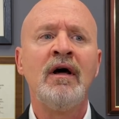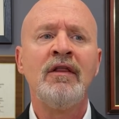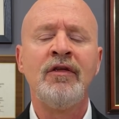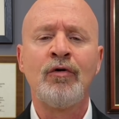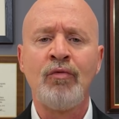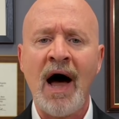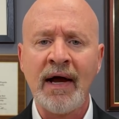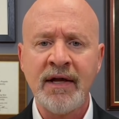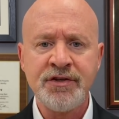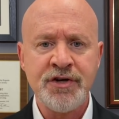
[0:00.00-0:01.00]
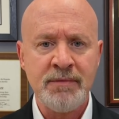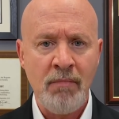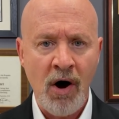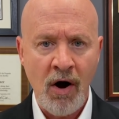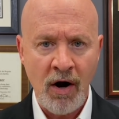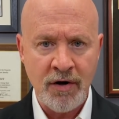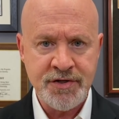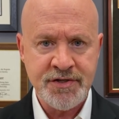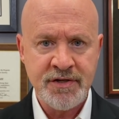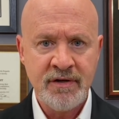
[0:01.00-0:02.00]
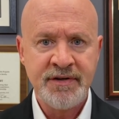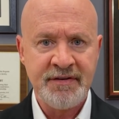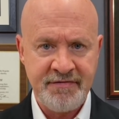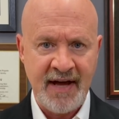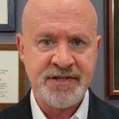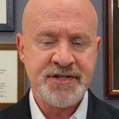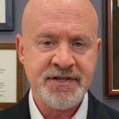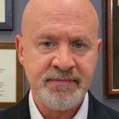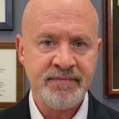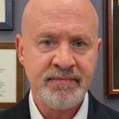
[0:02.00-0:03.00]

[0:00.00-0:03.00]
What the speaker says: the rocket to Mars defense.